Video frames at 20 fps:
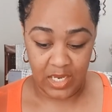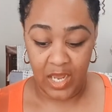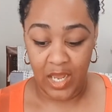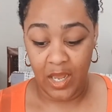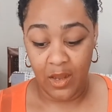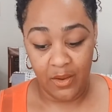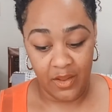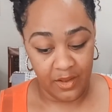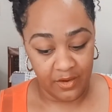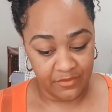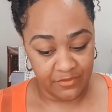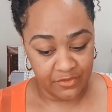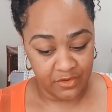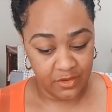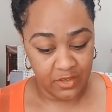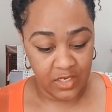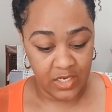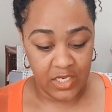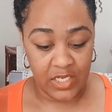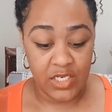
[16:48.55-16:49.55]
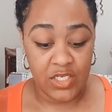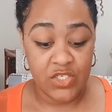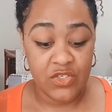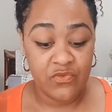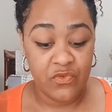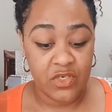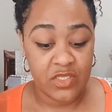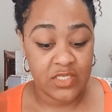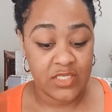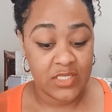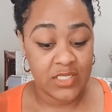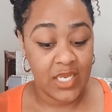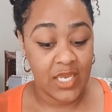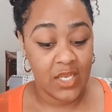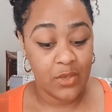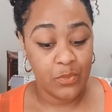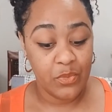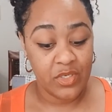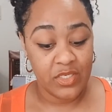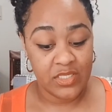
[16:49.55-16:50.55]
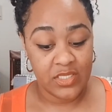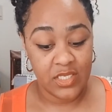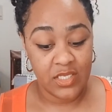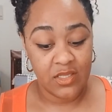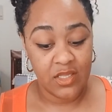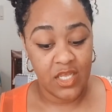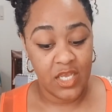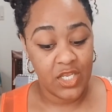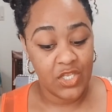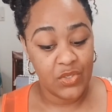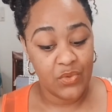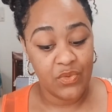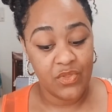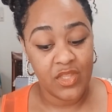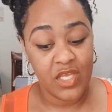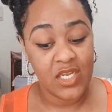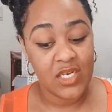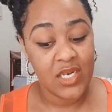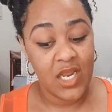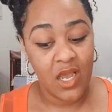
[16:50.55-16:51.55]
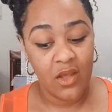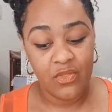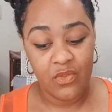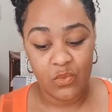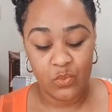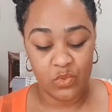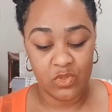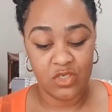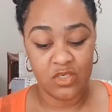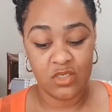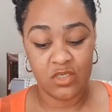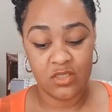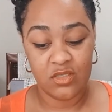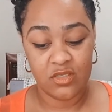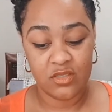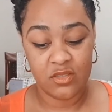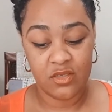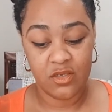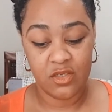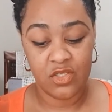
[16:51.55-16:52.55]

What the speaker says: however, it is for the same reason that you thinned out the woods.